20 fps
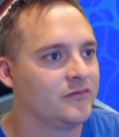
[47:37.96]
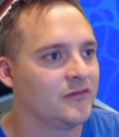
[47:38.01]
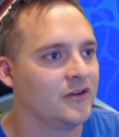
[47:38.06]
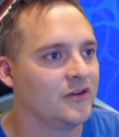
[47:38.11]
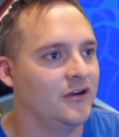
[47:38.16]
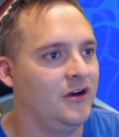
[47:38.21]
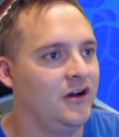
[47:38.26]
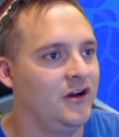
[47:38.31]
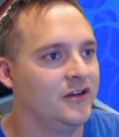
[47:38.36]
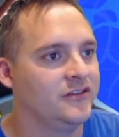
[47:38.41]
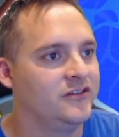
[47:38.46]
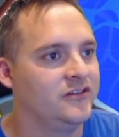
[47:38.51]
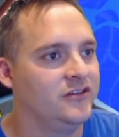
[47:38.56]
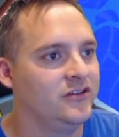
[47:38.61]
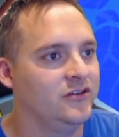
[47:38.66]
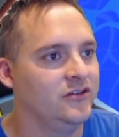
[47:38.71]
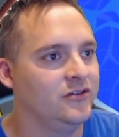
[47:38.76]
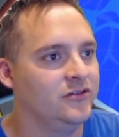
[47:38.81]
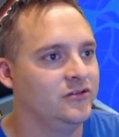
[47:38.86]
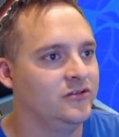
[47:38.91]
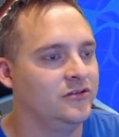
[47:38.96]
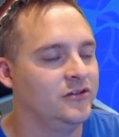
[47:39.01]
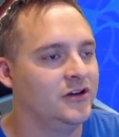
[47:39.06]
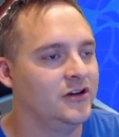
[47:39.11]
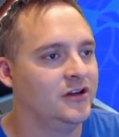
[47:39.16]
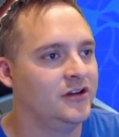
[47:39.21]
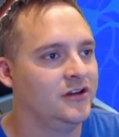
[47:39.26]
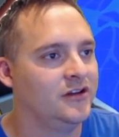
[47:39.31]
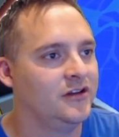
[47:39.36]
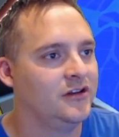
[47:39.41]
Onto...
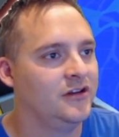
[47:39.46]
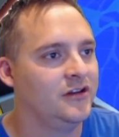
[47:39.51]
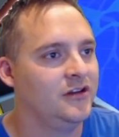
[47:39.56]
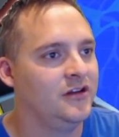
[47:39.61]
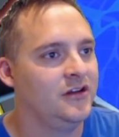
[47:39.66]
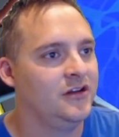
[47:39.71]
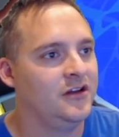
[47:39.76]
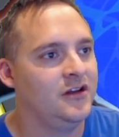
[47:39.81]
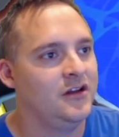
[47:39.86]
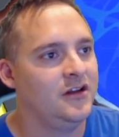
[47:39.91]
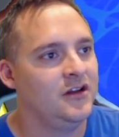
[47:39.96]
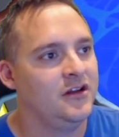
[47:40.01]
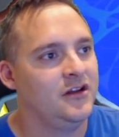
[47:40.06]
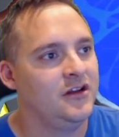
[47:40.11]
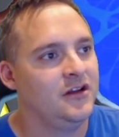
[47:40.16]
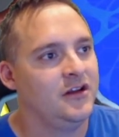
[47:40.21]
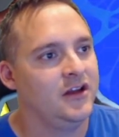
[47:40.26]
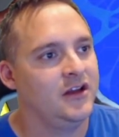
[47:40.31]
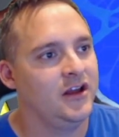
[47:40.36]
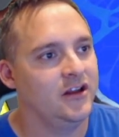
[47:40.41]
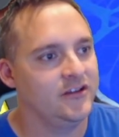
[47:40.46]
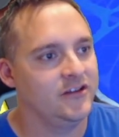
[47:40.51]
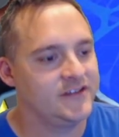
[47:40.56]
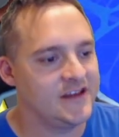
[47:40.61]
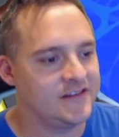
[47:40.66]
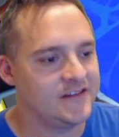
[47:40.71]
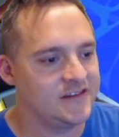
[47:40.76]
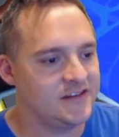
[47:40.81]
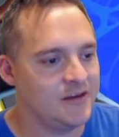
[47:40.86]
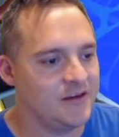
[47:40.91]
It'll
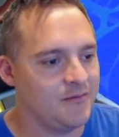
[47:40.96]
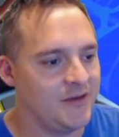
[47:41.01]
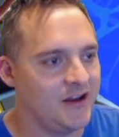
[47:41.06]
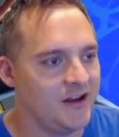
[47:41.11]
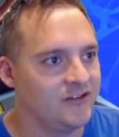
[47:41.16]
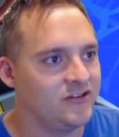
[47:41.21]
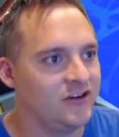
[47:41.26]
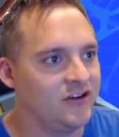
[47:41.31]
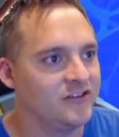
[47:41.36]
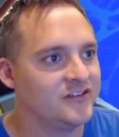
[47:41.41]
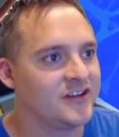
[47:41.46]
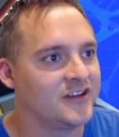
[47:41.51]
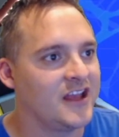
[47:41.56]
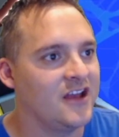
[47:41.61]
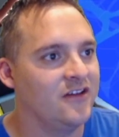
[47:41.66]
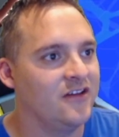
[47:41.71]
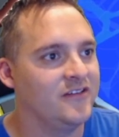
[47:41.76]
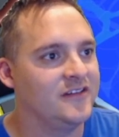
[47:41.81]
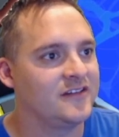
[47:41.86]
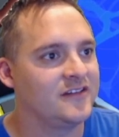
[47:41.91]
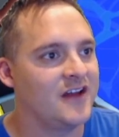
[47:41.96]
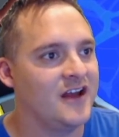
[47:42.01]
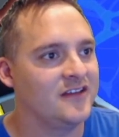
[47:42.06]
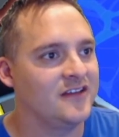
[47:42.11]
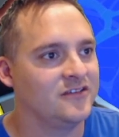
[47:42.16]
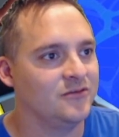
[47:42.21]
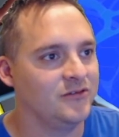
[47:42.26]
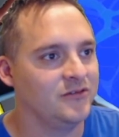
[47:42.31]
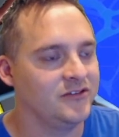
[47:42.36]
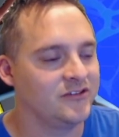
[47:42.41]
take the same amount of turns to KO these guys,
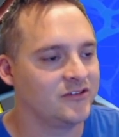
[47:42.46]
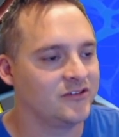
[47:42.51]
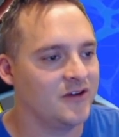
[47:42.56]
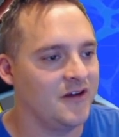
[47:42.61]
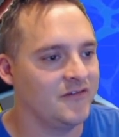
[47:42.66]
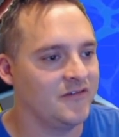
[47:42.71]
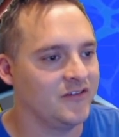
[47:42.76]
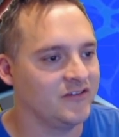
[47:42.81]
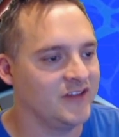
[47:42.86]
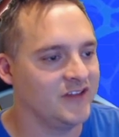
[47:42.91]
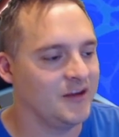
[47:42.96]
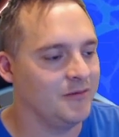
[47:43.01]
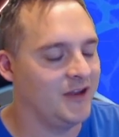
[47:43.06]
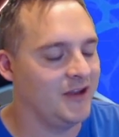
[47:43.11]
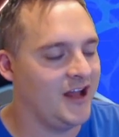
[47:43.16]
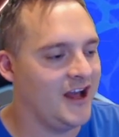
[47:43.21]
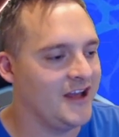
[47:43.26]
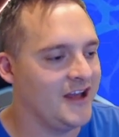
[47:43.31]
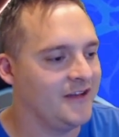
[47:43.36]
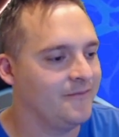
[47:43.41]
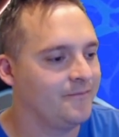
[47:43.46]
so we'll just go after Sableye.